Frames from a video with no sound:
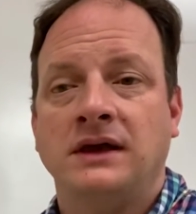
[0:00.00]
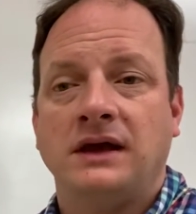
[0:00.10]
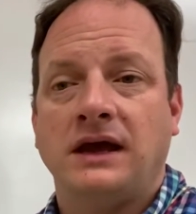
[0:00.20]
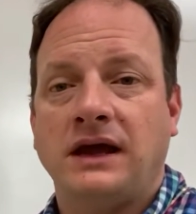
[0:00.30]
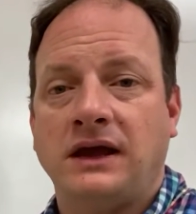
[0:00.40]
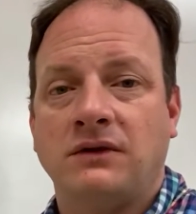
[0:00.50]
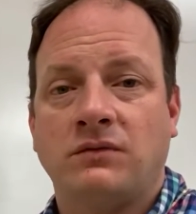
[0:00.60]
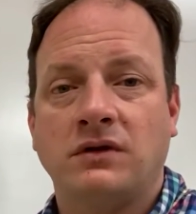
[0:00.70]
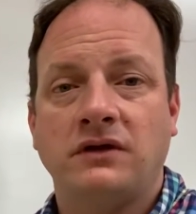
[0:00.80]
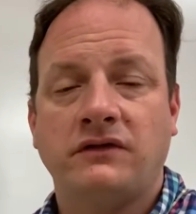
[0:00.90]
And
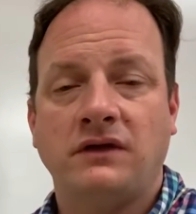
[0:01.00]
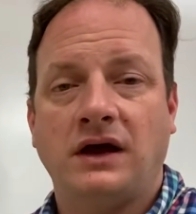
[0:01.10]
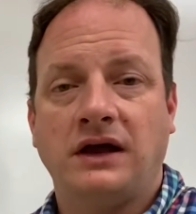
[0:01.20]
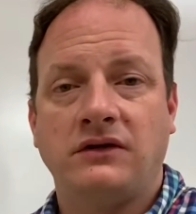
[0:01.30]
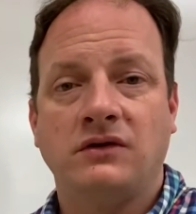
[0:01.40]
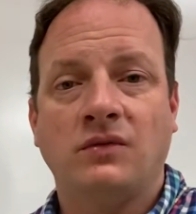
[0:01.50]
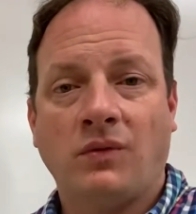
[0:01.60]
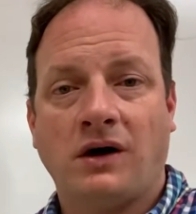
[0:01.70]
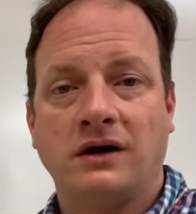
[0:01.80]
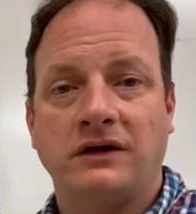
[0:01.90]
we're going to do a
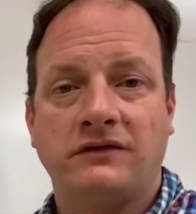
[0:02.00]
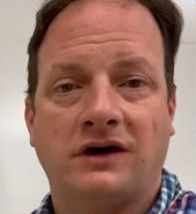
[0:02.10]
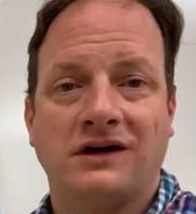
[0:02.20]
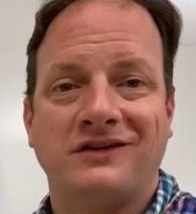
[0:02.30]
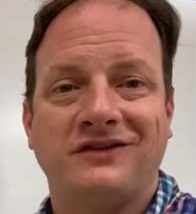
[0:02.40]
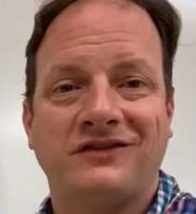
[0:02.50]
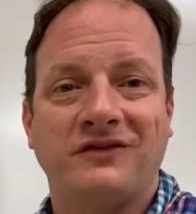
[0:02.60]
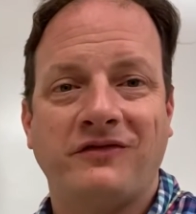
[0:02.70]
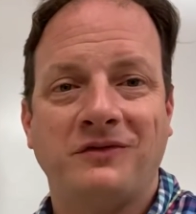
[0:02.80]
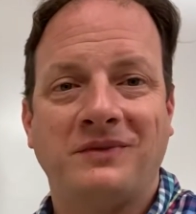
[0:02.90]
walk and talk in just
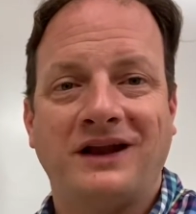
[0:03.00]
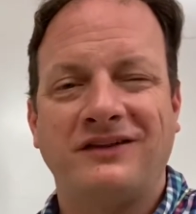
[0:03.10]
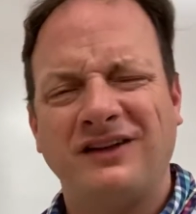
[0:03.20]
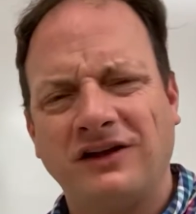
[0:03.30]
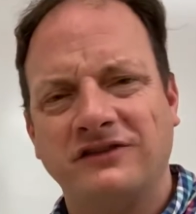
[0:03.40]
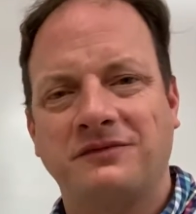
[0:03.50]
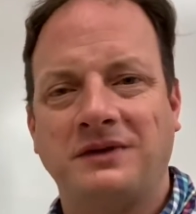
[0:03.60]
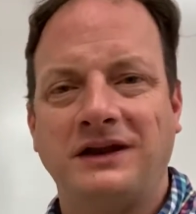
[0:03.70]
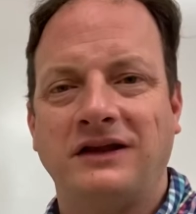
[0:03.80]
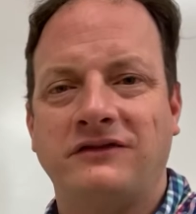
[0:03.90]
a few minutes, and I'll
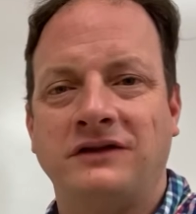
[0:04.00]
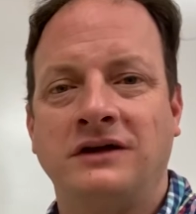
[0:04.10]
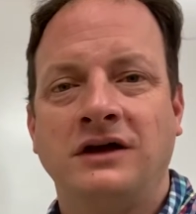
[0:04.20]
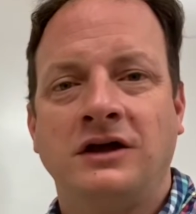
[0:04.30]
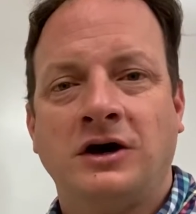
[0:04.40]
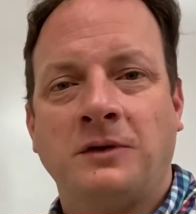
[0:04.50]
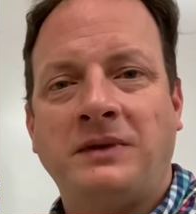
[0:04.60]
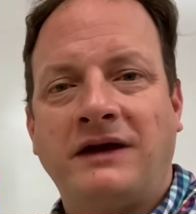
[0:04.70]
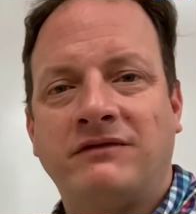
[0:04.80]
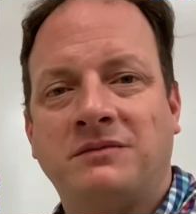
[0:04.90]
explain it to you. Hope
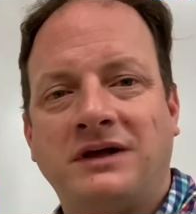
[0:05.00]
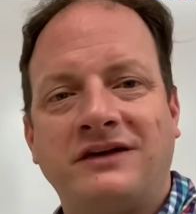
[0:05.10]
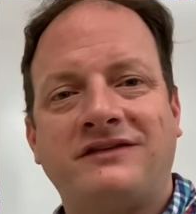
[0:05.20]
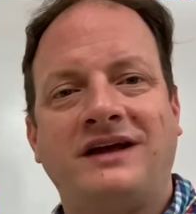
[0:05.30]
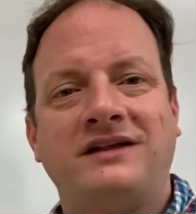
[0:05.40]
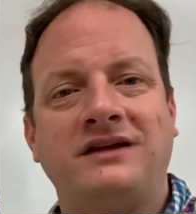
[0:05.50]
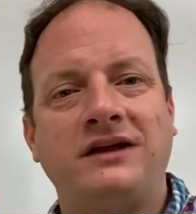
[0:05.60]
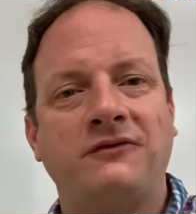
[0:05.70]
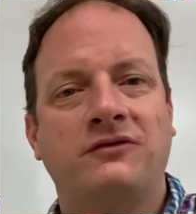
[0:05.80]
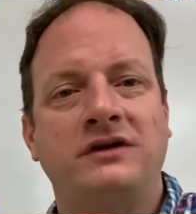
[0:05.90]
you have a blessed day.
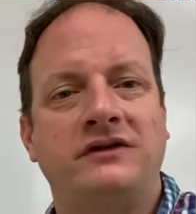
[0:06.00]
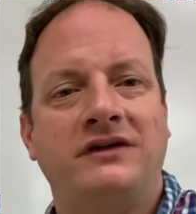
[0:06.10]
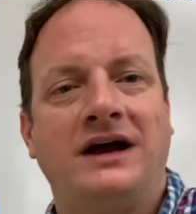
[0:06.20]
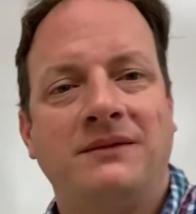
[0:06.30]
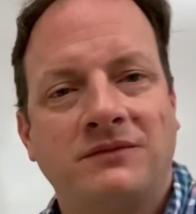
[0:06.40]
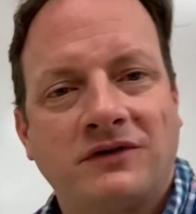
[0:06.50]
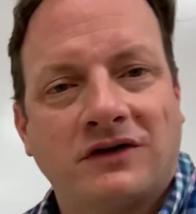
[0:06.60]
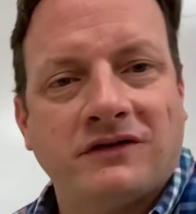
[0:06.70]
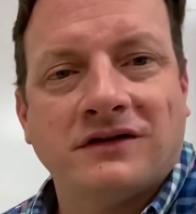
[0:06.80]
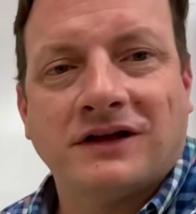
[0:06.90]
Thank you for your time.
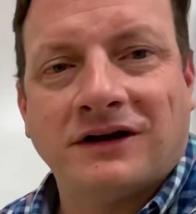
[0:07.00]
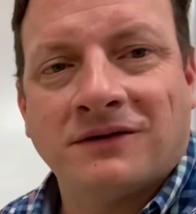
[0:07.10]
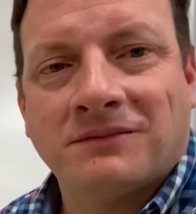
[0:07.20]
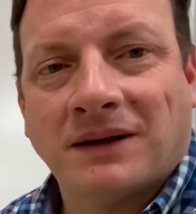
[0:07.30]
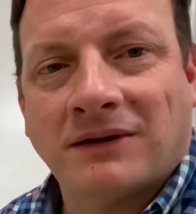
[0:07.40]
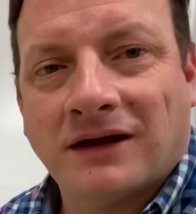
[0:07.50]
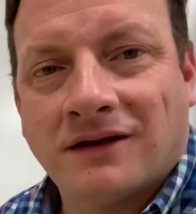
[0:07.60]
Talk to you later. Bye-bye.